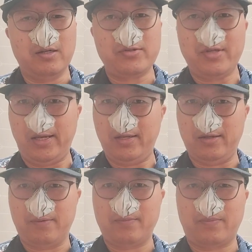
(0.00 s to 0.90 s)
setting.
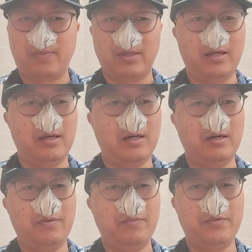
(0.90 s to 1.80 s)

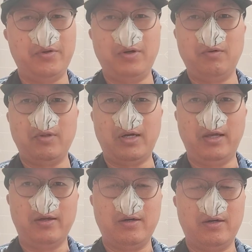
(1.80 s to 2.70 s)
Like